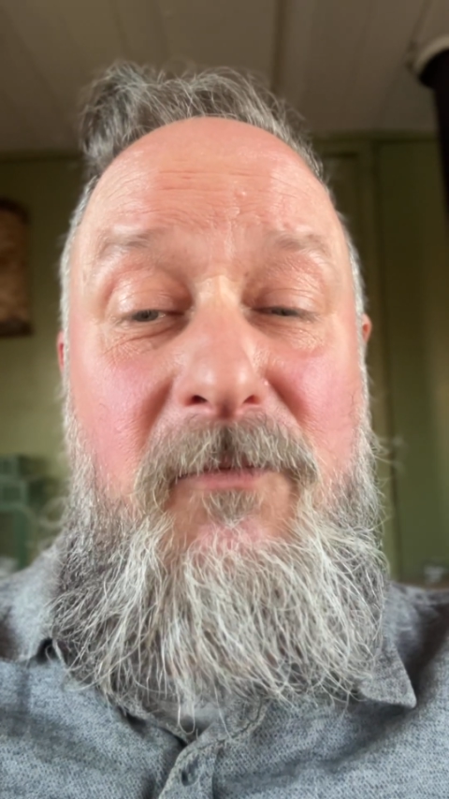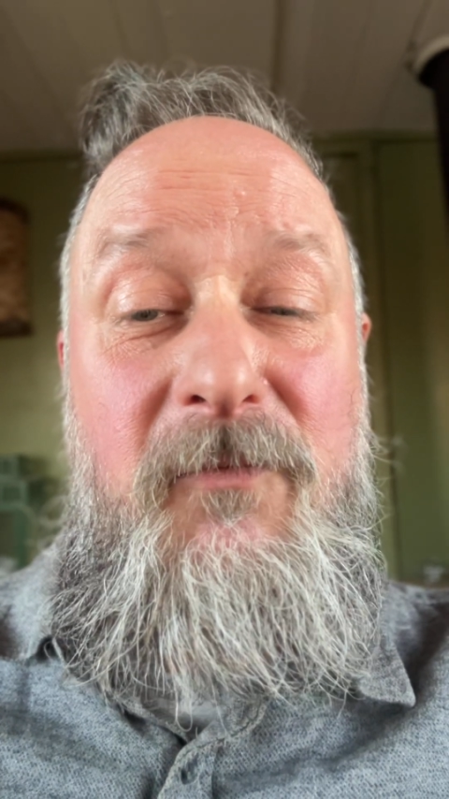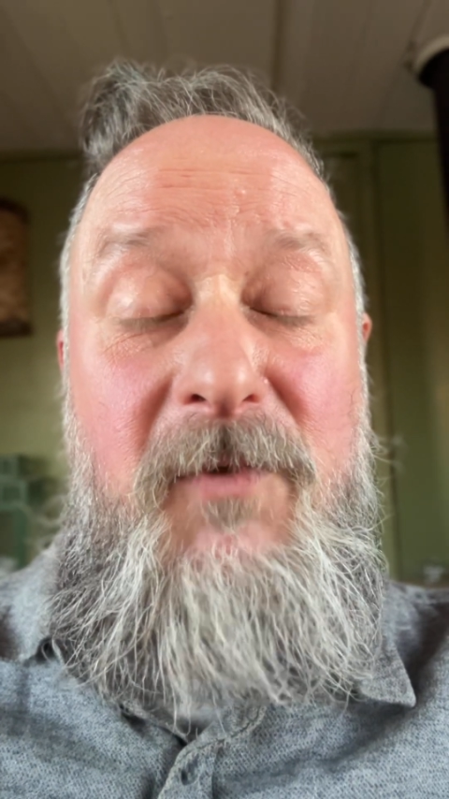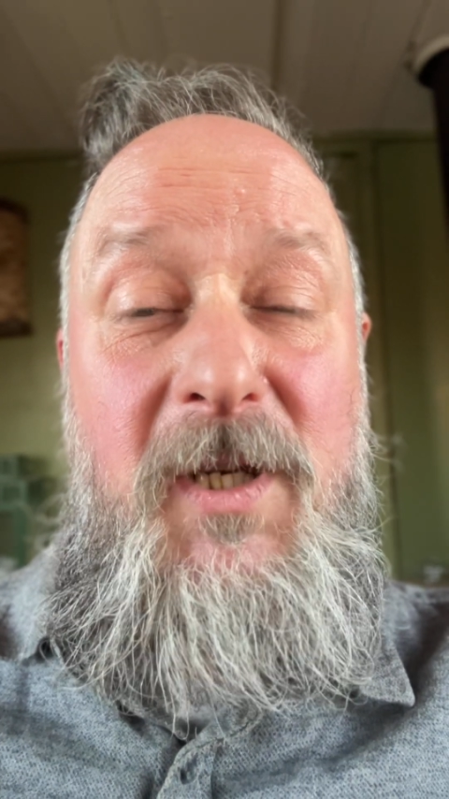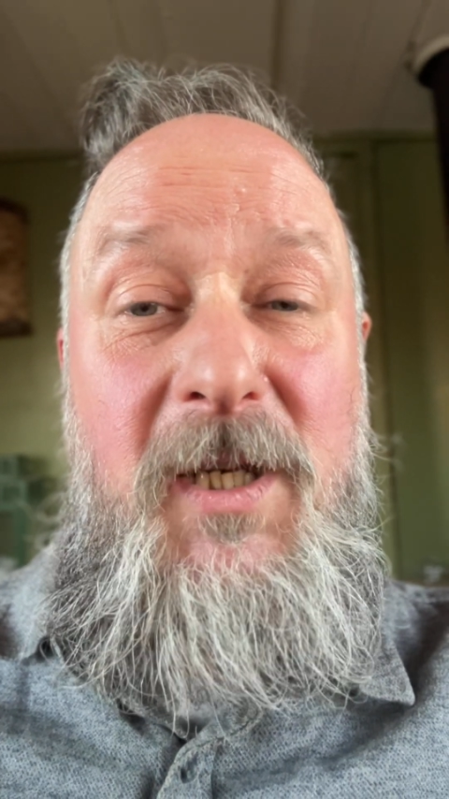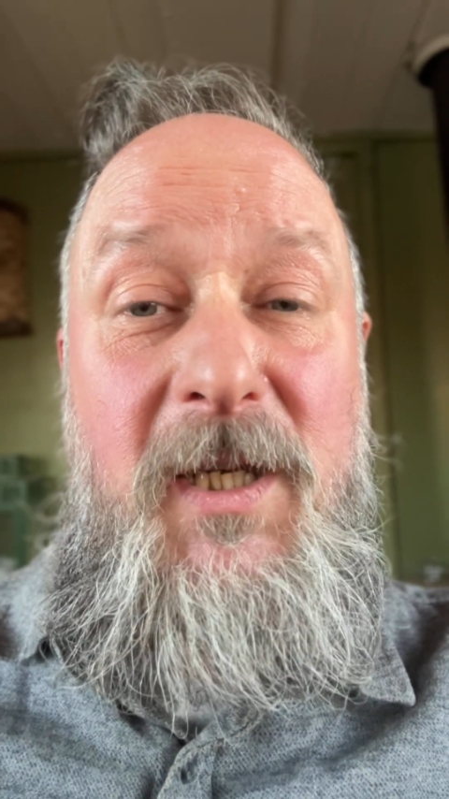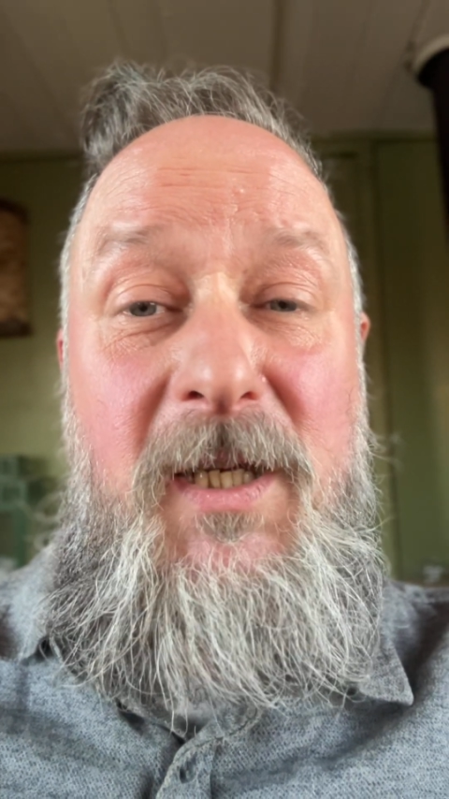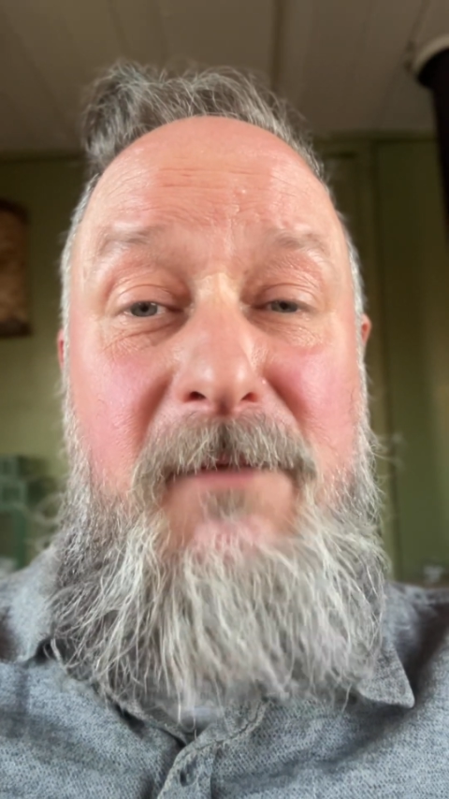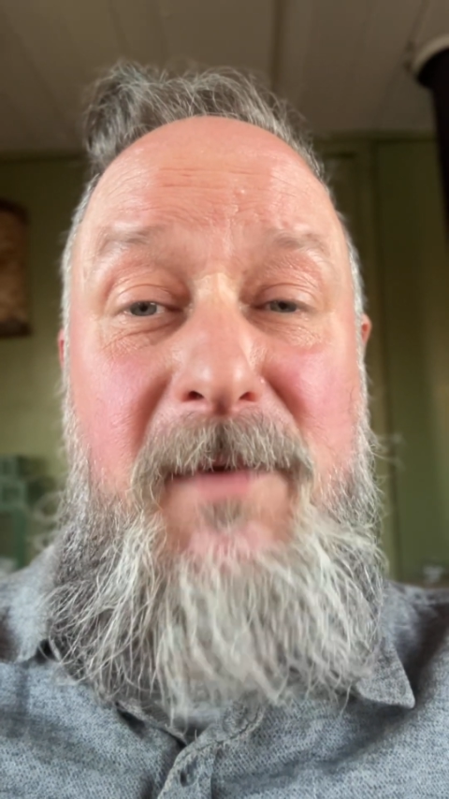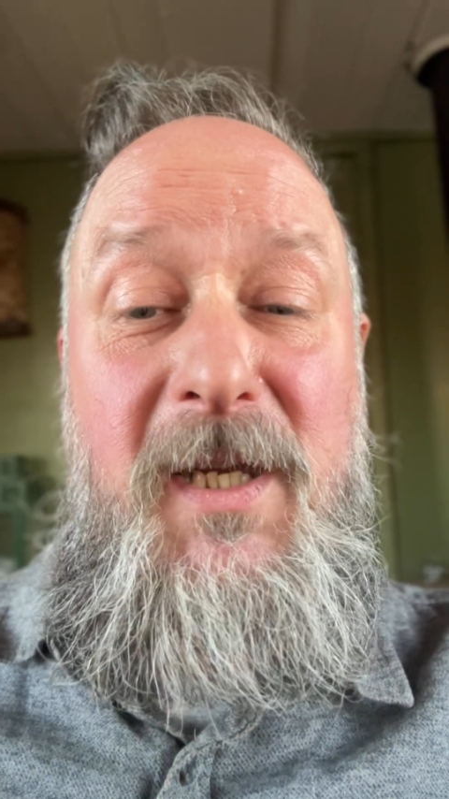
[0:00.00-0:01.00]

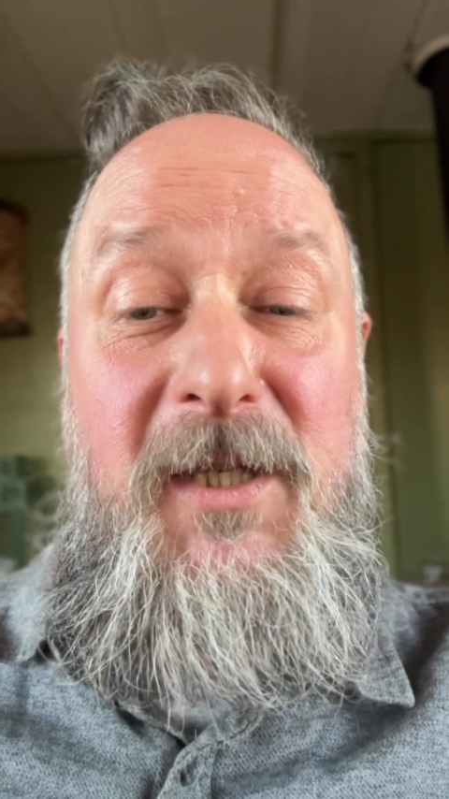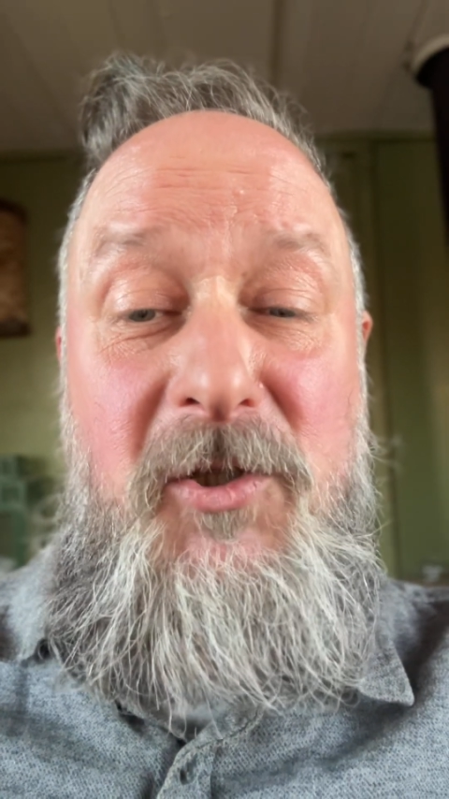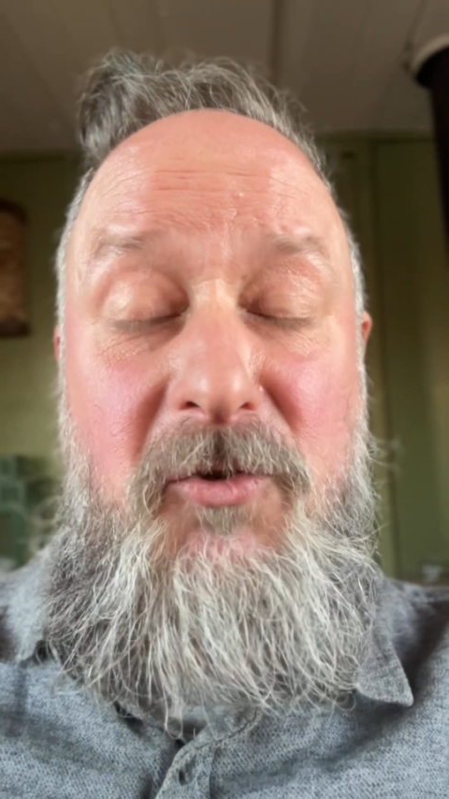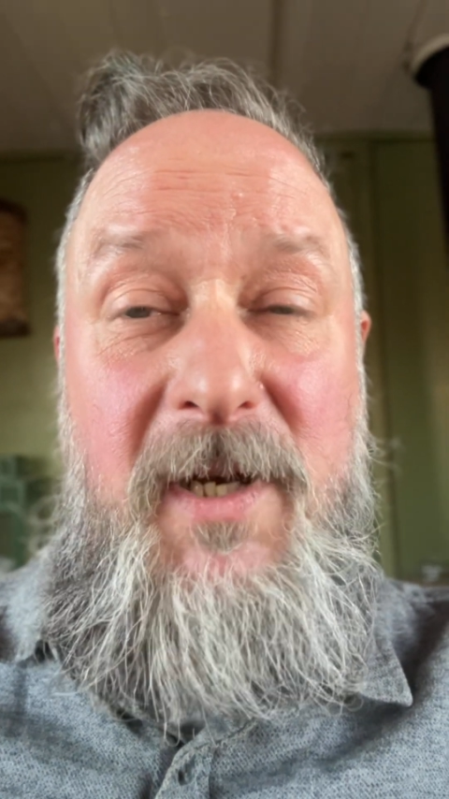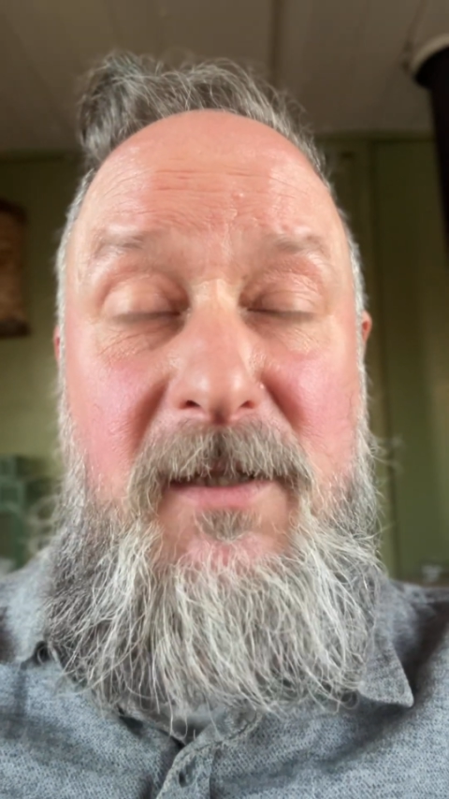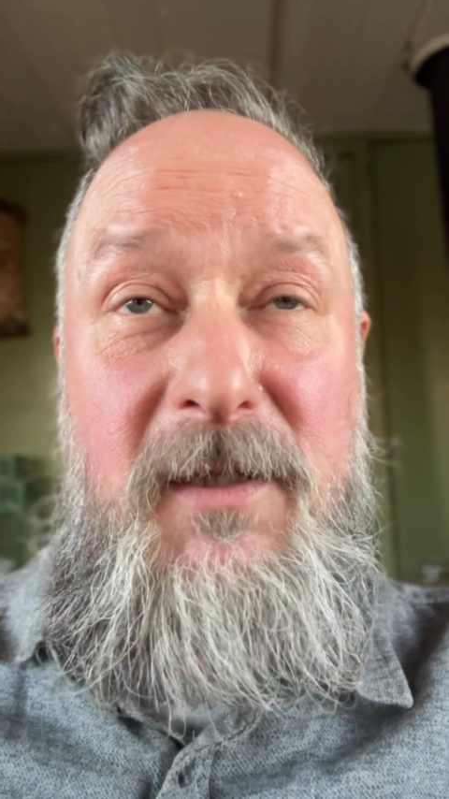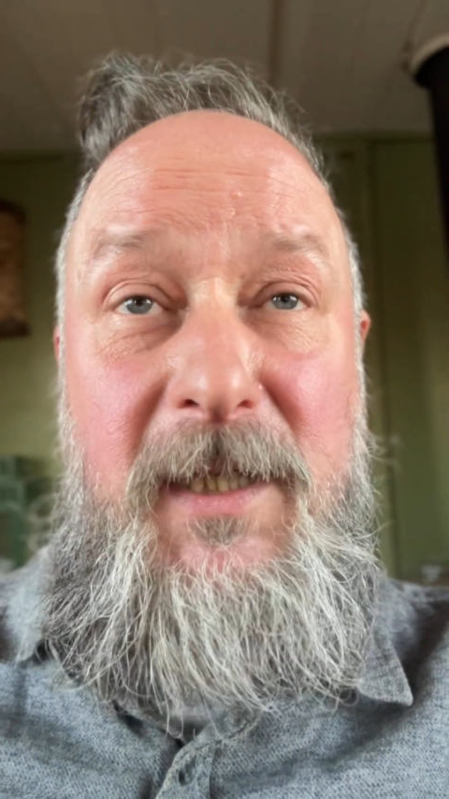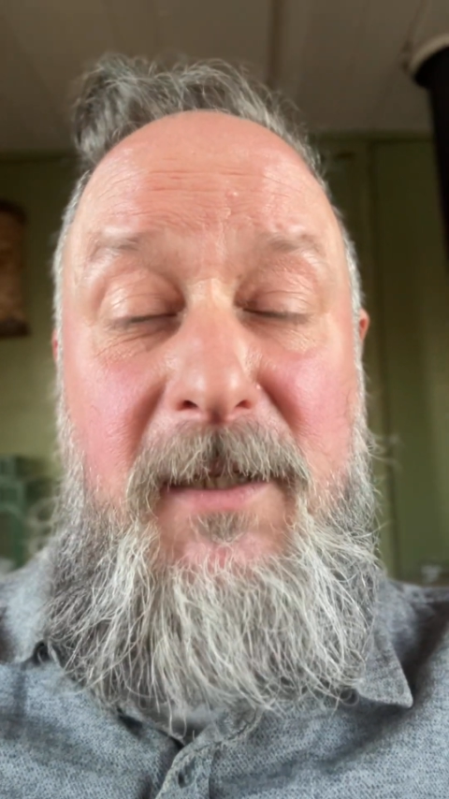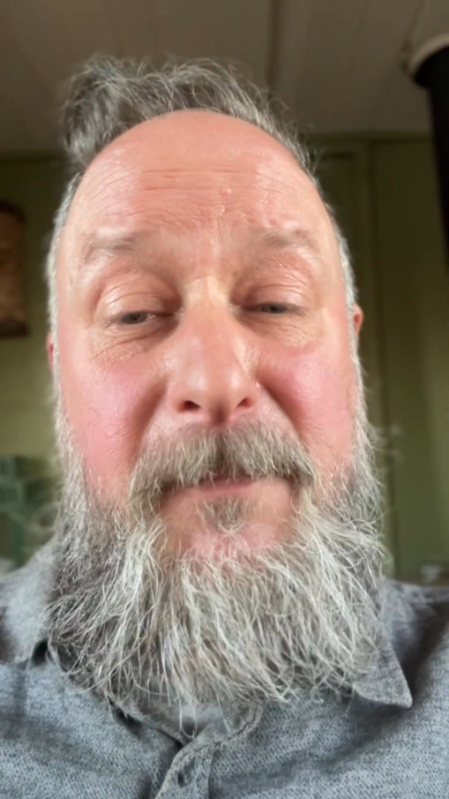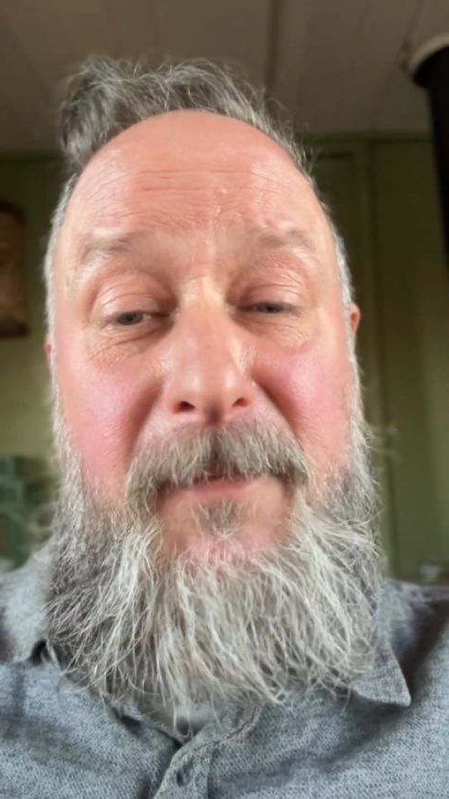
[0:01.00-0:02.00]
really interesting.